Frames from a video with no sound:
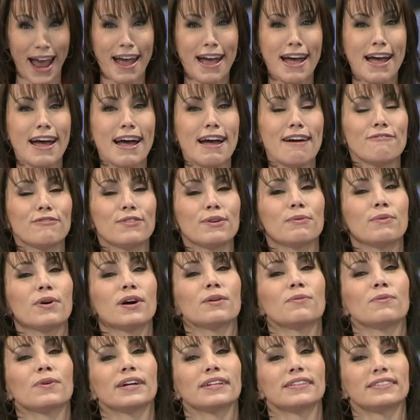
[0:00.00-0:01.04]

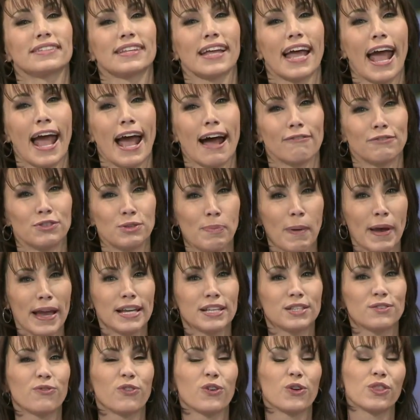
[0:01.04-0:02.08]
everyone wants to have
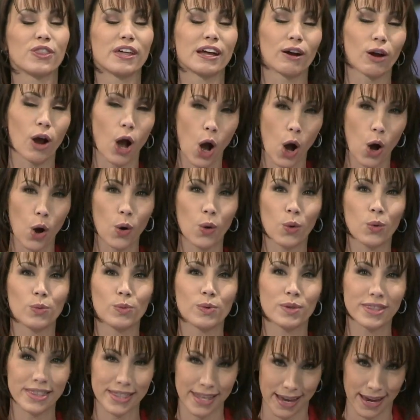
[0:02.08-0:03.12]
space for their
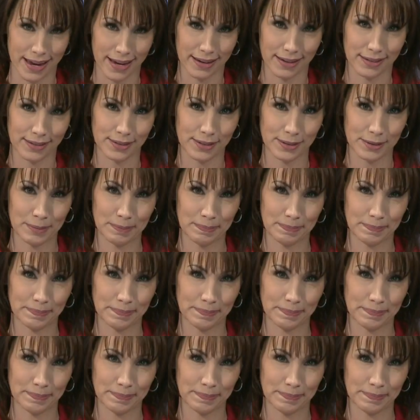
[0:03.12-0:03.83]
own things.